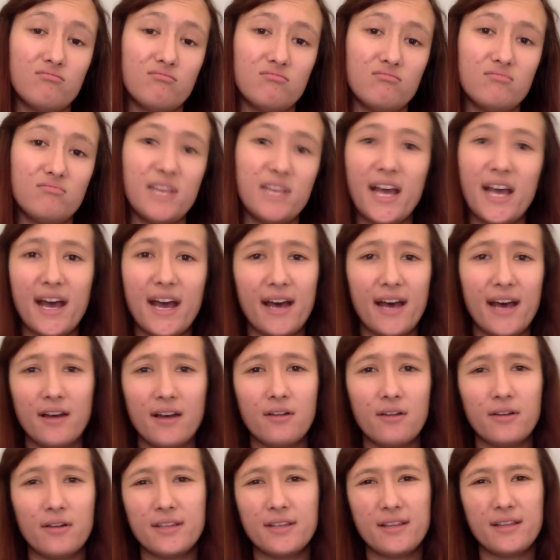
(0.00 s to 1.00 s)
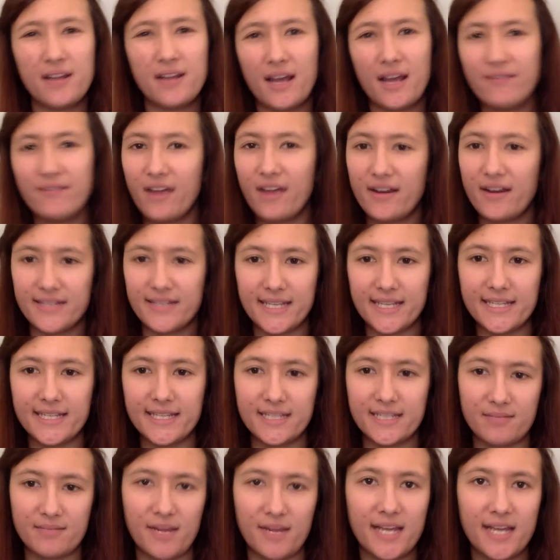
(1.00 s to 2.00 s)
and then like various
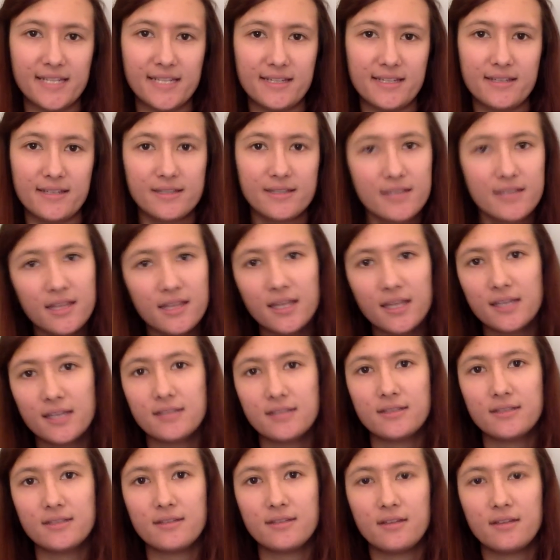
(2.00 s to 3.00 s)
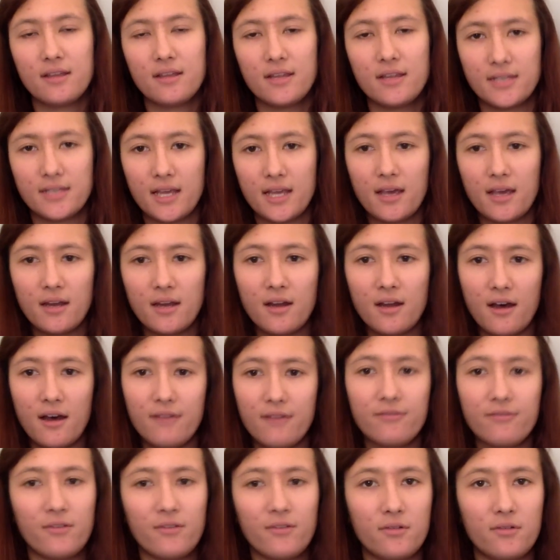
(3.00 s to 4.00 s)
eating places. So there's like
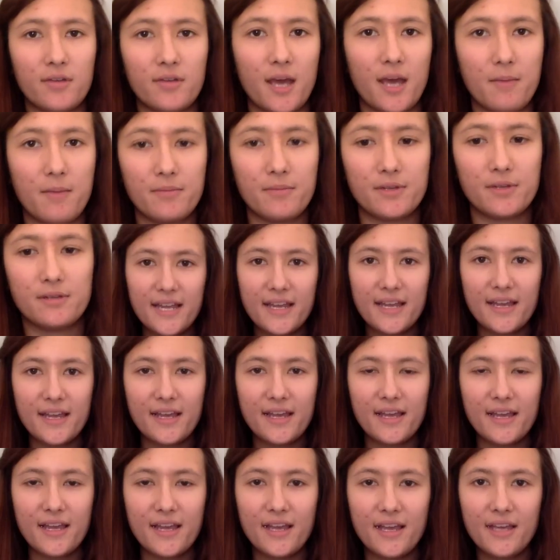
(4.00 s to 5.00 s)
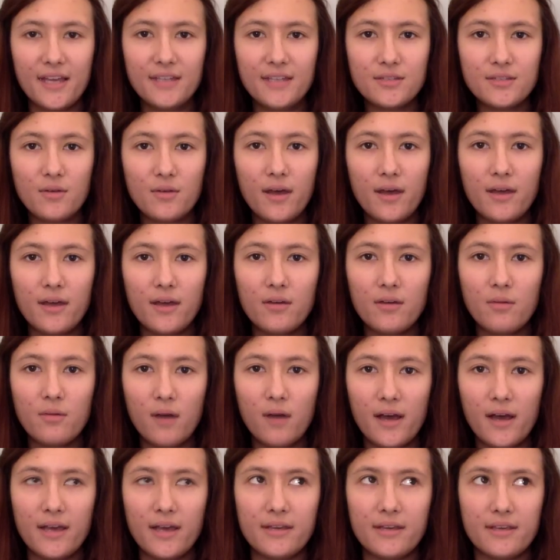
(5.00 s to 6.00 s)
enough on campus. It is quite a
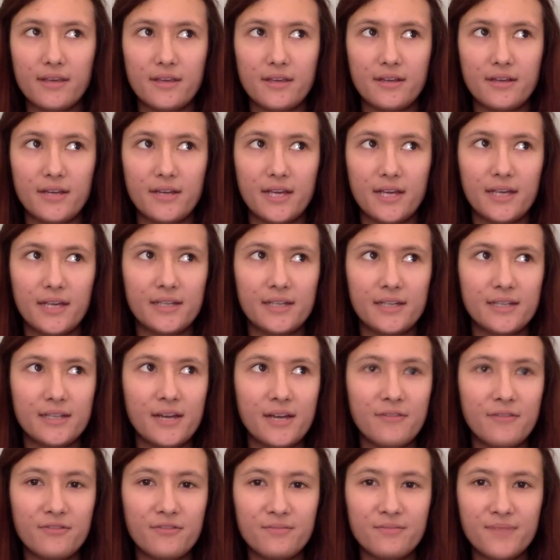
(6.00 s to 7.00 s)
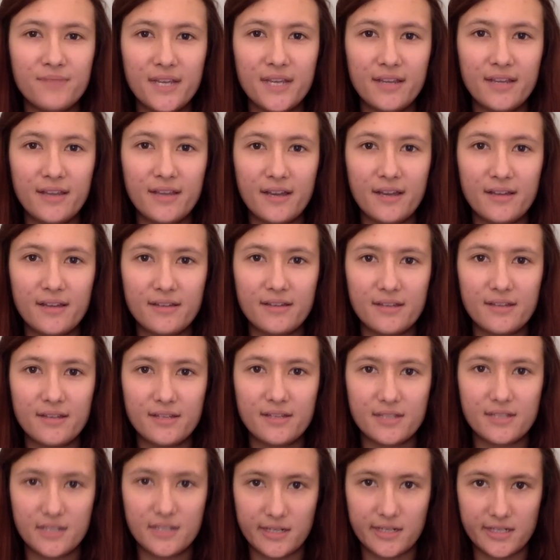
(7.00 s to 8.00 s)
quiet uni. Now for me that
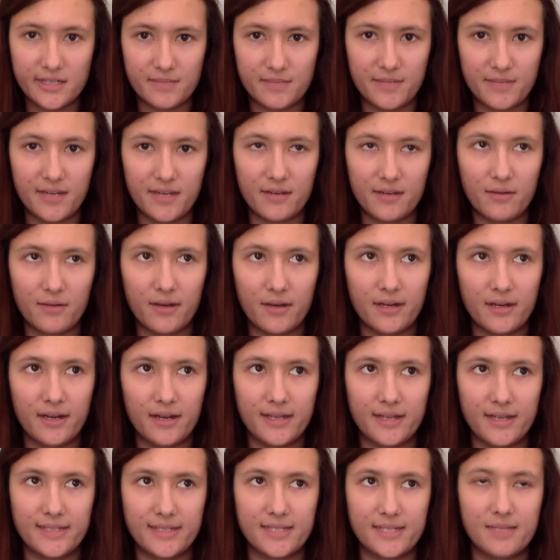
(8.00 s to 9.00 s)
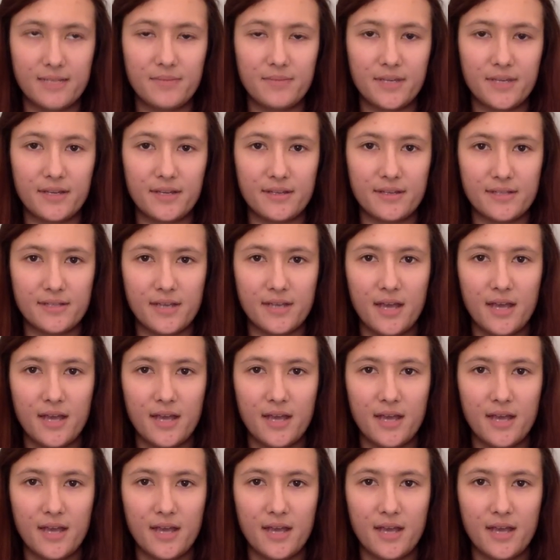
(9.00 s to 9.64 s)
suits me quite nicely because